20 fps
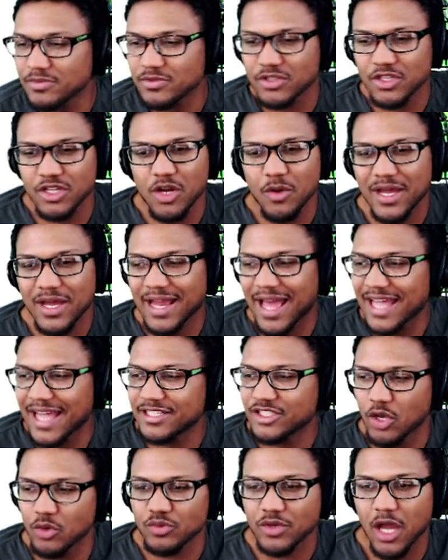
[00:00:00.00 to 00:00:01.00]
you know what? I
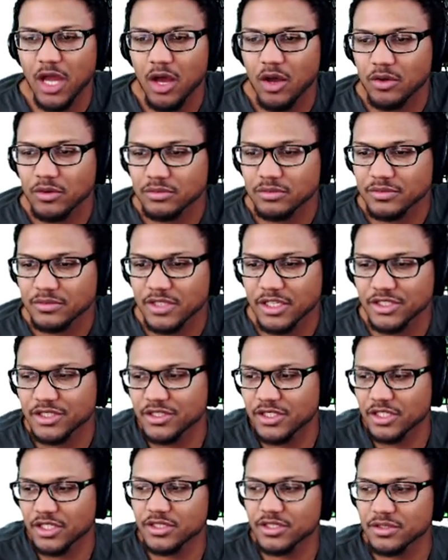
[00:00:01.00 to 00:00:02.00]
don't know. There's,
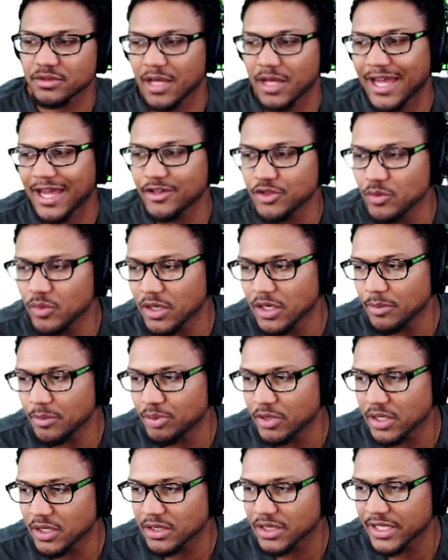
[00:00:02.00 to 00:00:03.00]
there's, I do want to
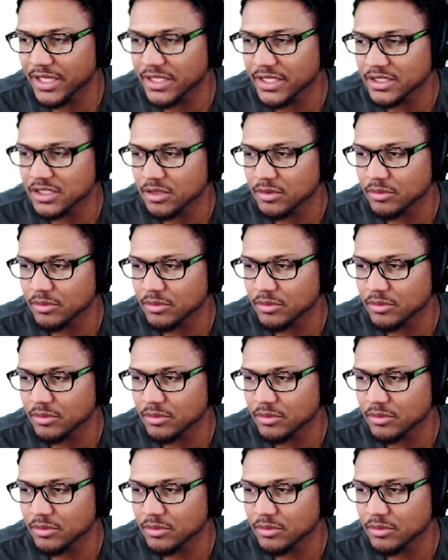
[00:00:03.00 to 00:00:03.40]
put a list